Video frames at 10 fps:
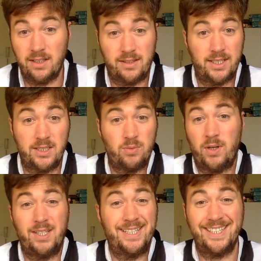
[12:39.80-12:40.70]
this is
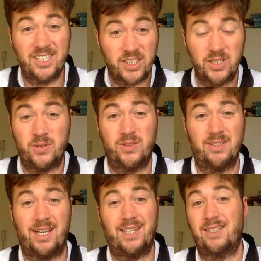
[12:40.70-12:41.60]
what you need to do
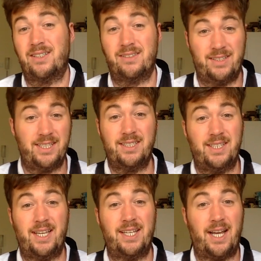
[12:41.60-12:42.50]
like this is
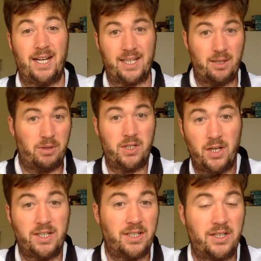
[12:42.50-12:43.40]
it and, and i keep on
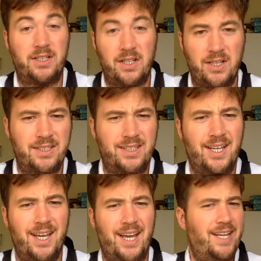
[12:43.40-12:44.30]
learning learning learning
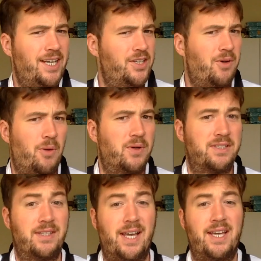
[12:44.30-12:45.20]
and i knew i
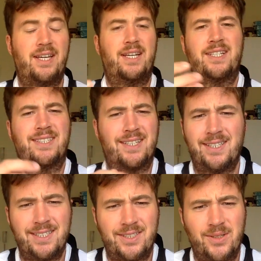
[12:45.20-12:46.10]
wasn't there and i was thinking
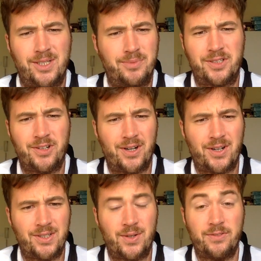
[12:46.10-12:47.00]
this is too good to be true i
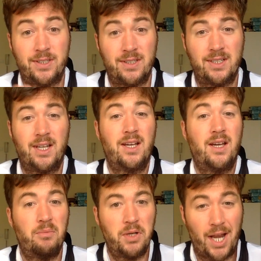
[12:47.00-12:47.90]
can't know everything
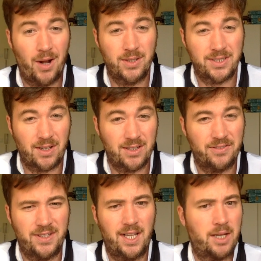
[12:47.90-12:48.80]
but now it's starting
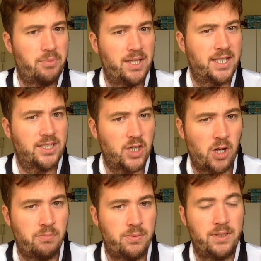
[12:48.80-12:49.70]
to feel like a bit like a
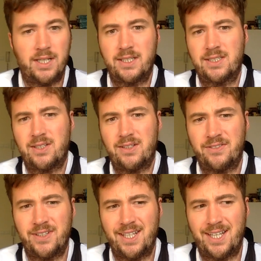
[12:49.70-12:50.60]
job and it's starting
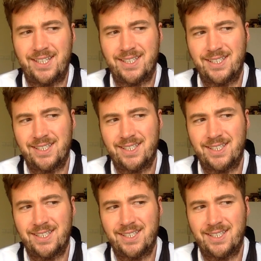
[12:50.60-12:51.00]
to feel like